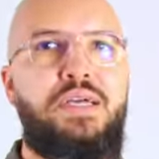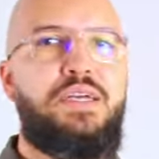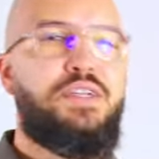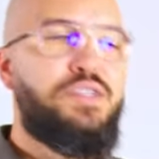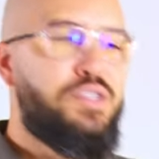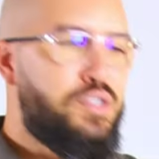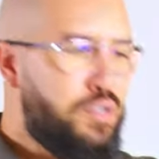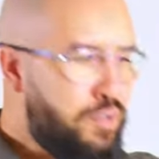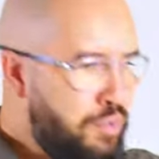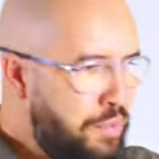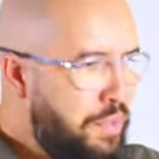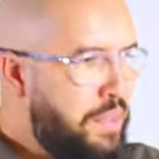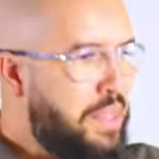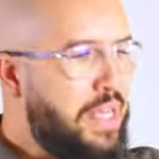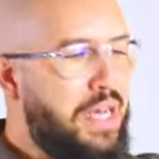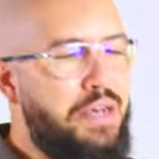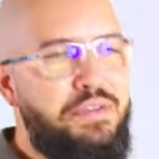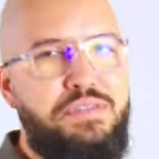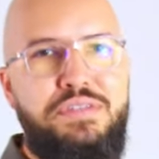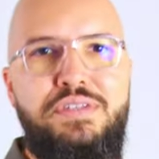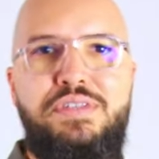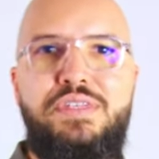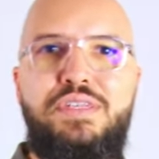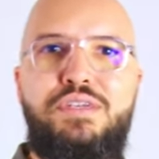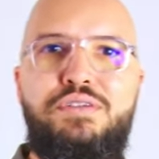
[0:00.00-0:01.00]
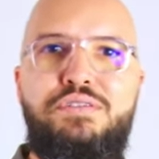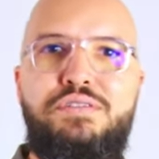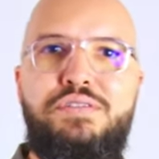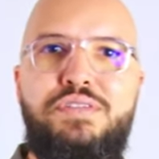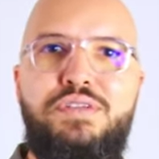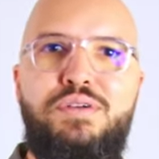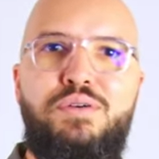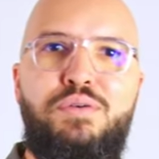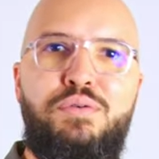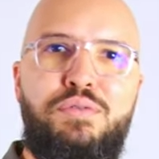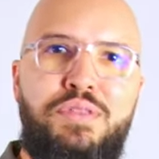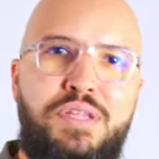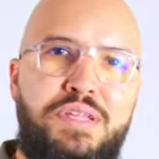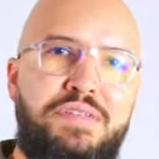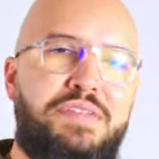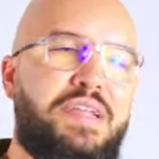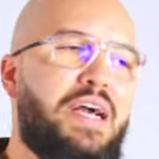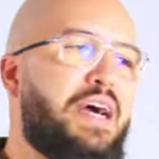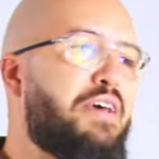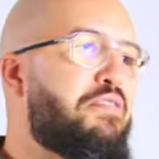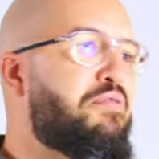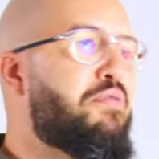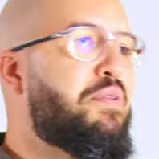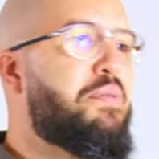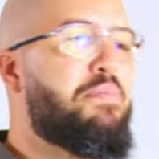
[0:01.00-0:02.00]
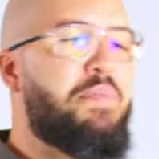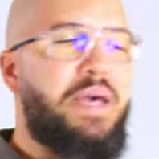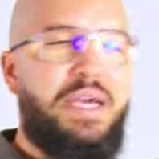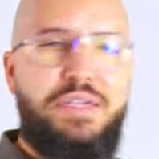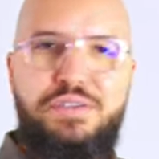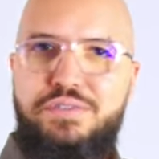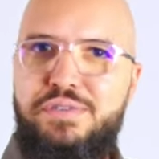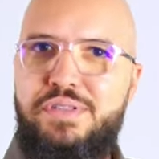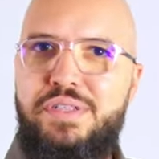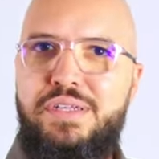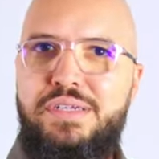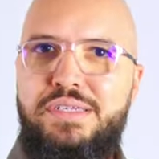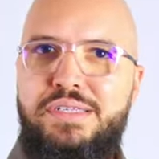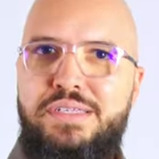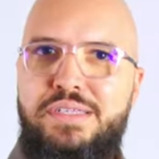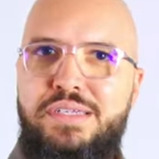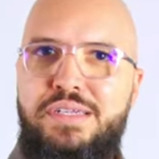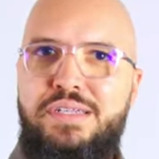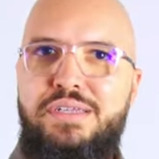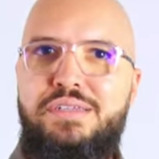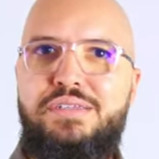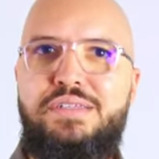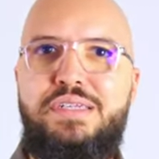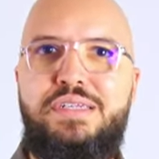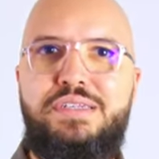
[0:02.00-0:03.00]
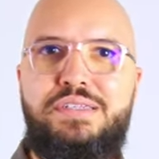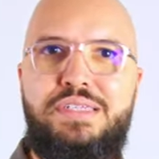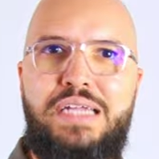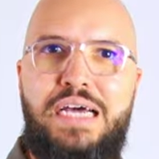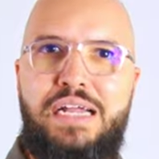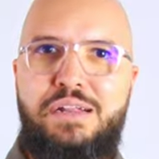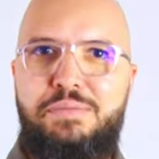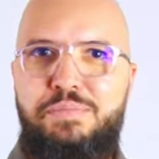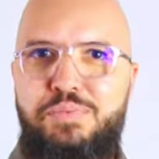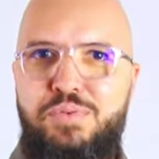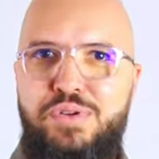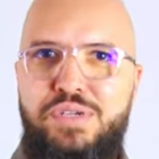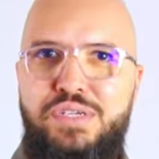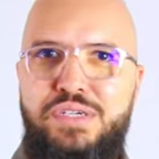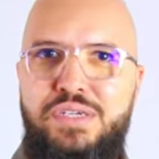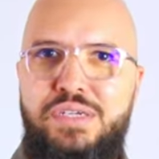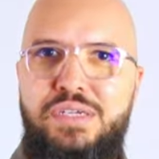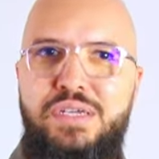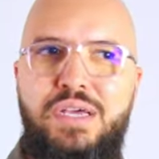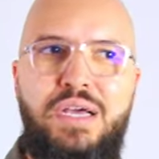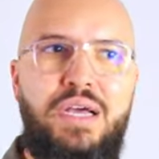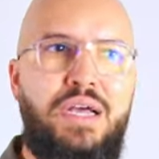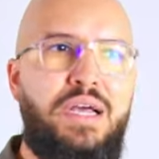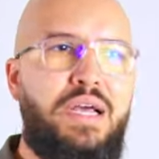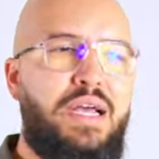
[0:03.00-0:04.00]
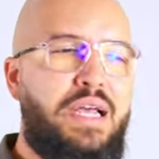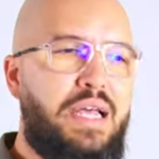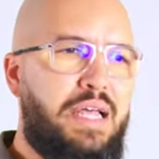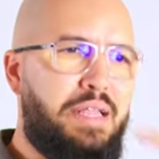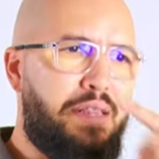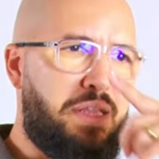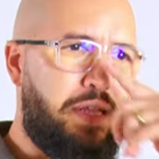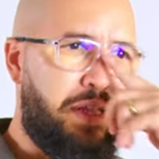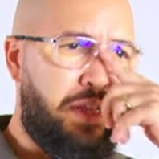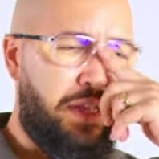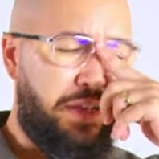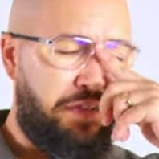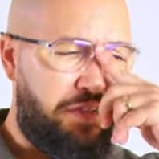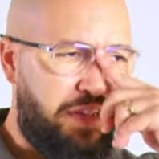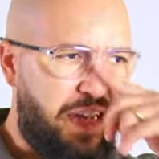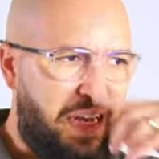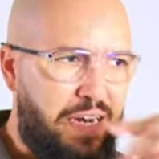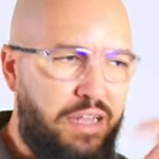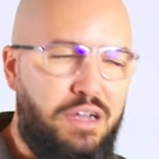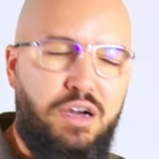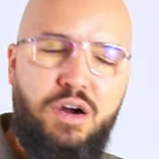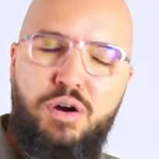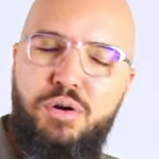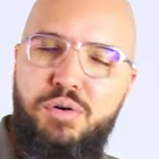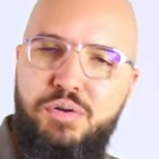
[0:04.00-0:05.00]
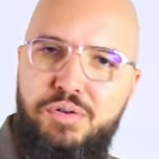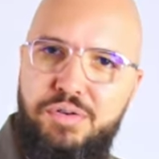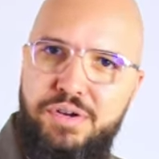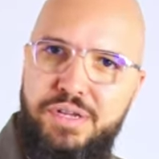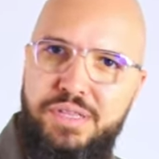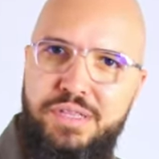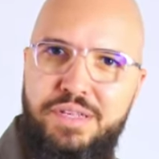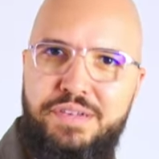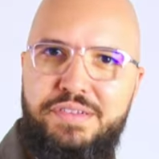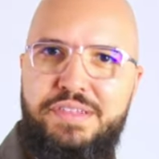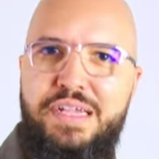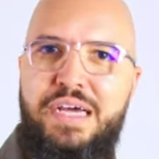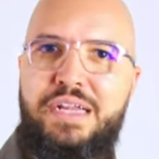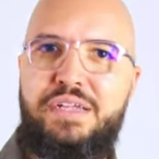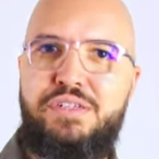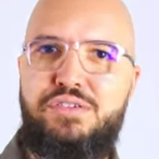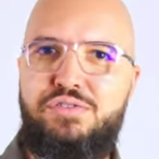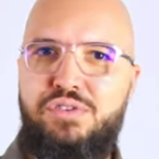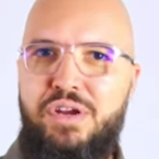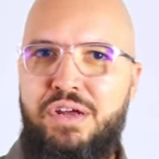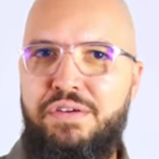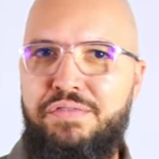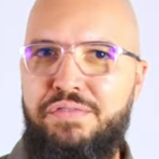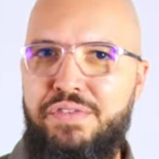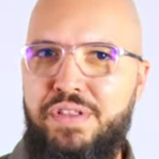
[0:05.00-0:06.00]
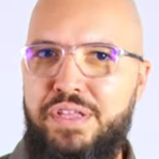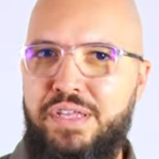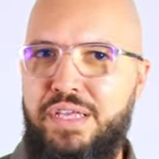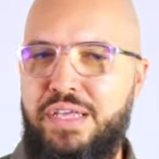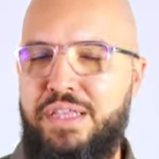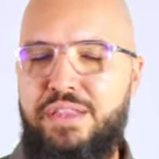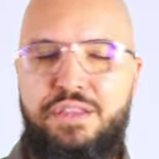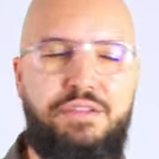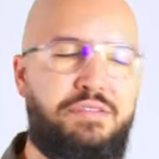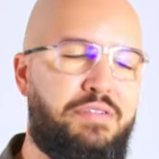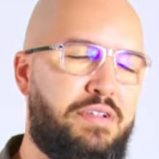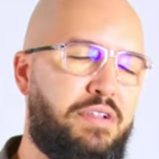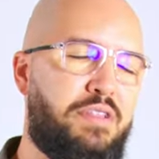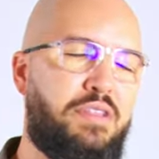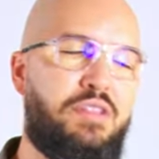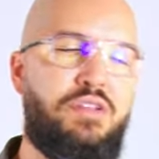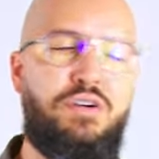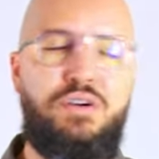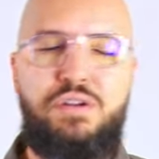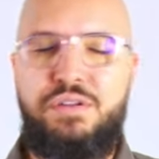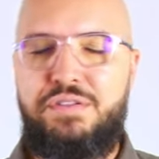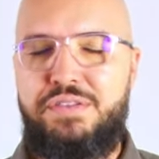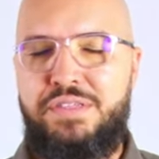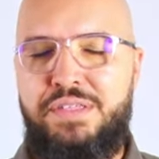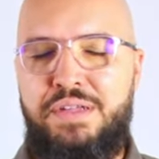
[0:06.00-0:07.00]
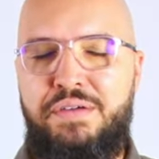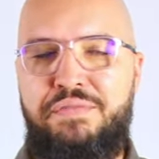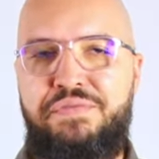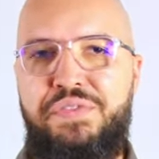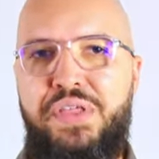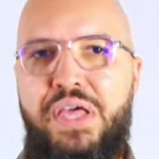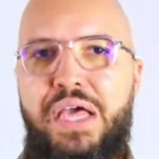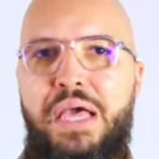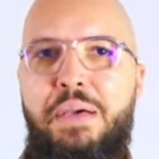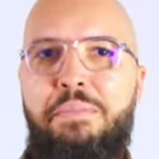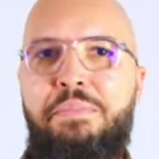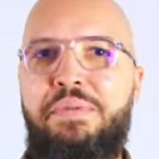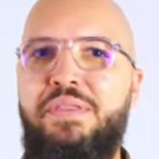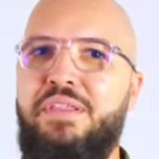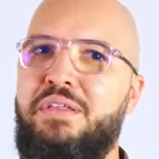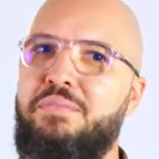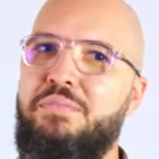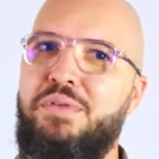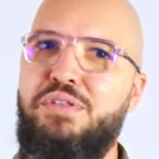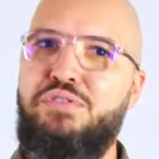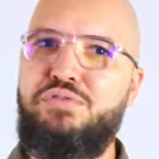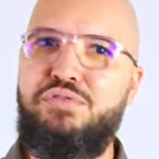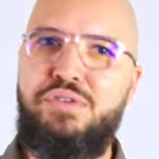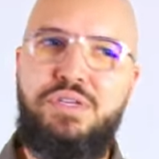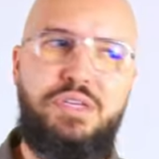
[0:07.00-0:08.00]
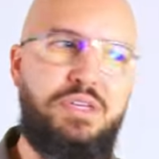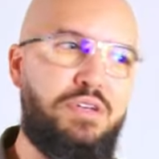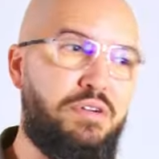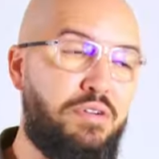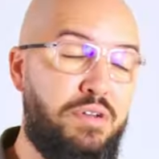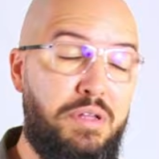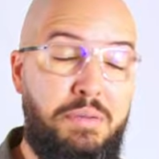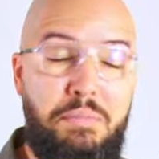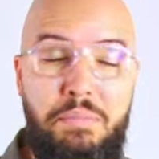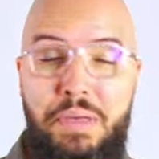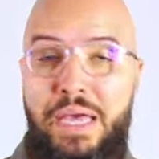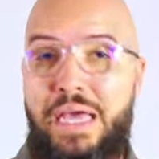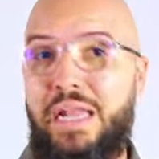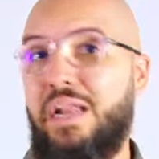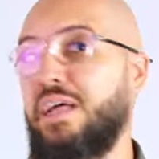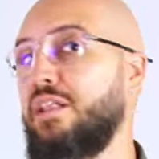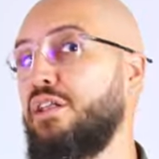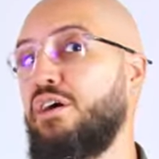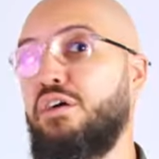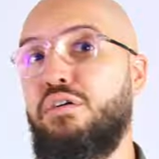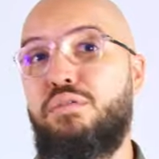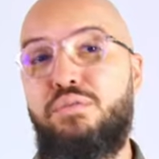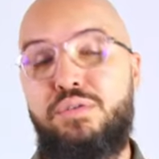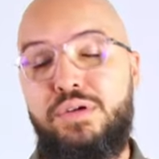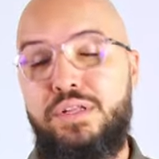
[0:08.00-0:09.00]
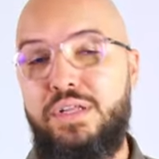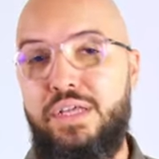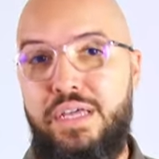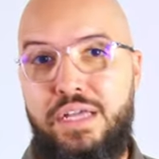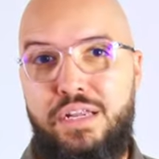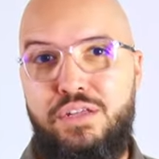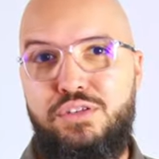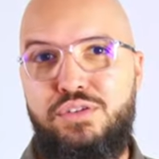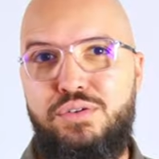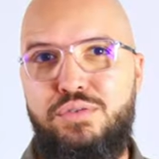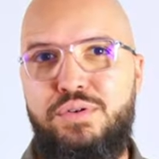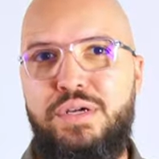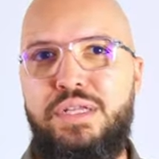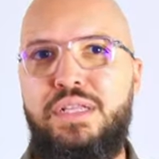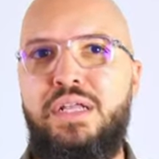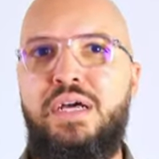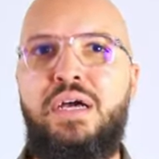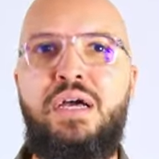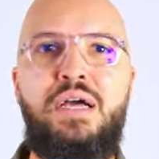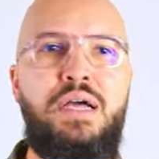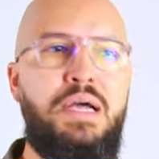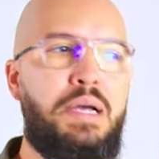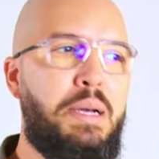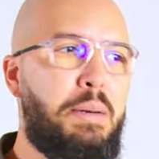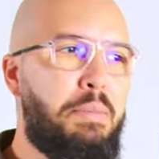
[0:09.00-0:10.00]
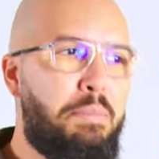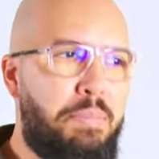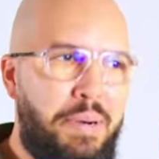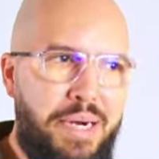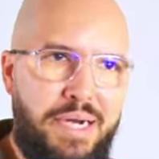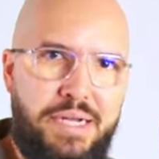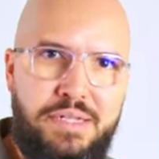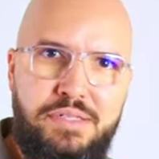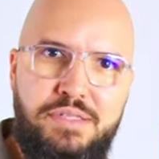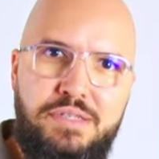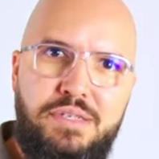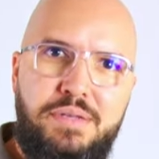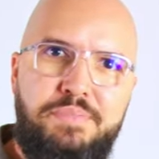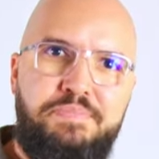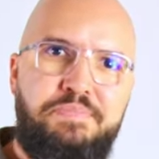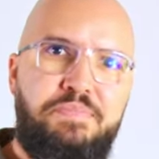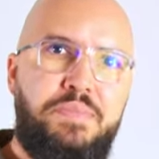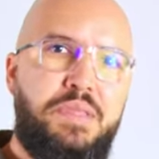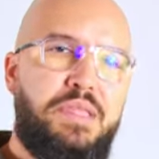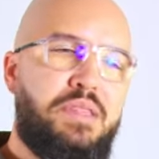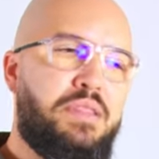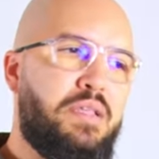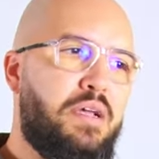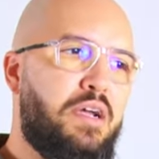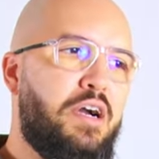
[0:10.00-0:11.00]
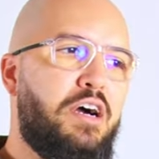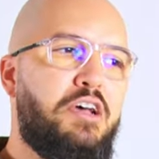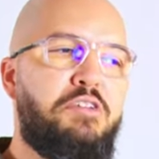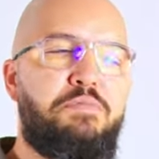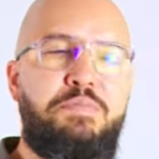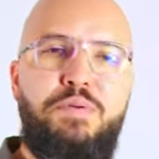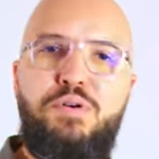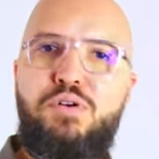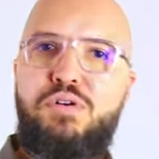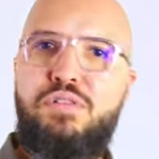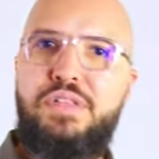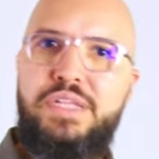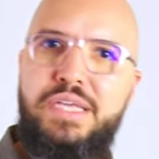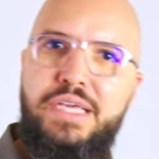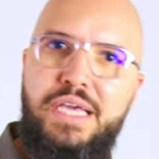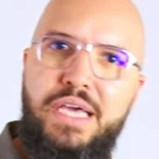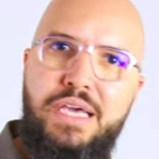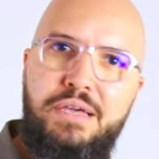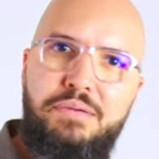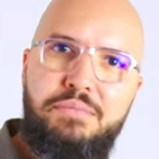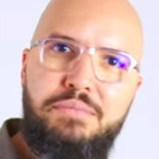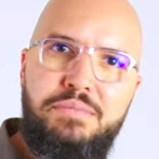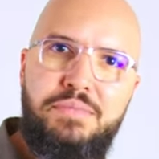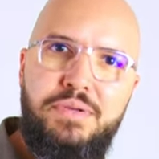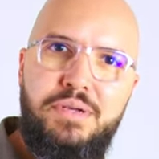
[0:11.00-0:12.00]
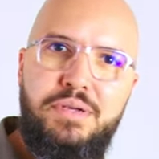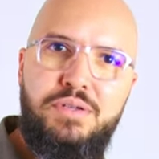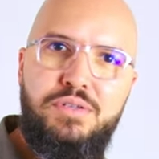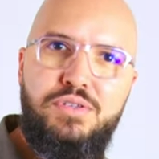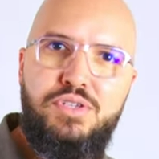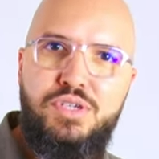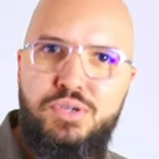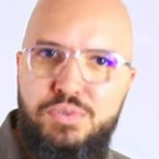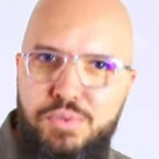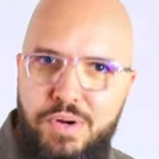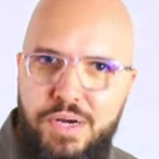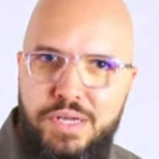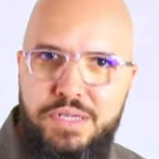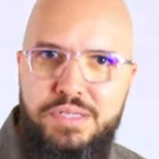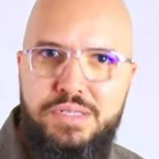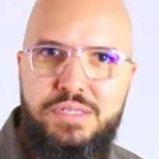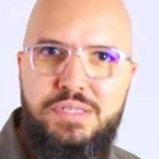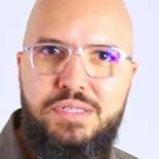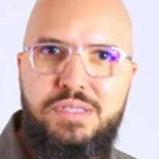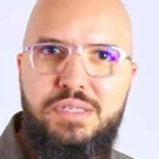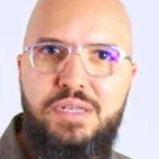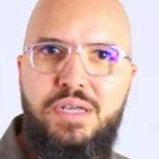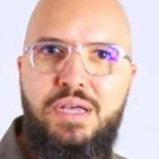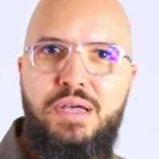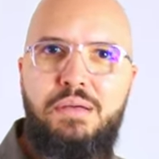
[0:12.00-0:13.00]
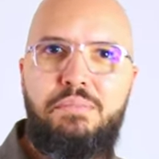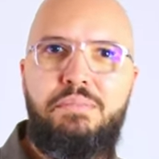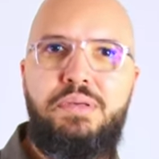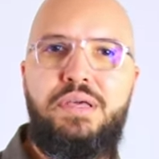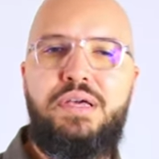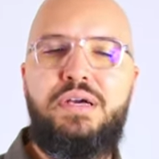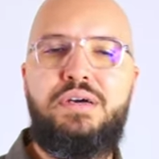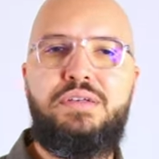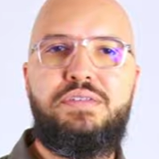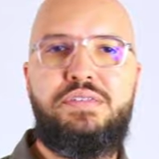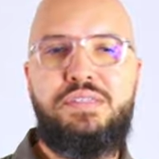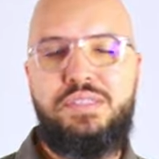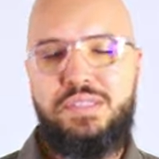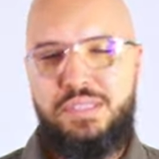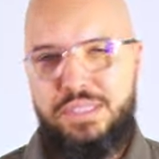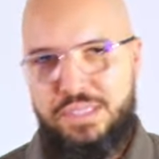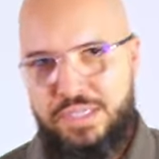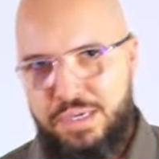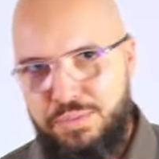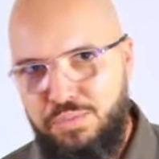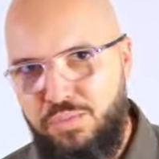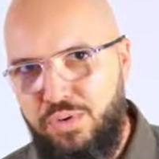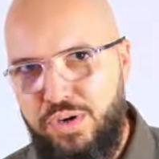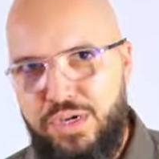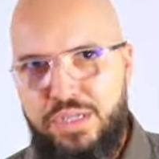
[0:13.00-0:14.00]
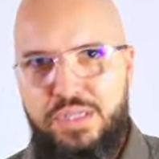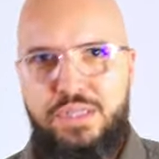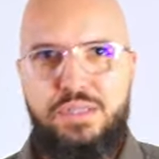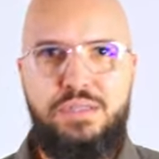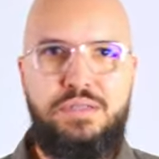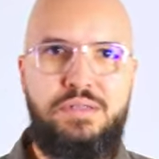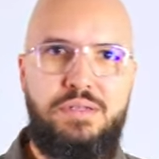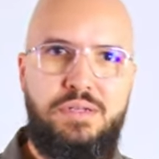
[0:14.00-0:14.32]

two thousand years ago, these guys went back to their cities, they started preaching, and then they started conquering, they started traveling, and there's a lot of stuff that happened in between, good and bad, and I don't want to get into it. But the gospel only came to us because someone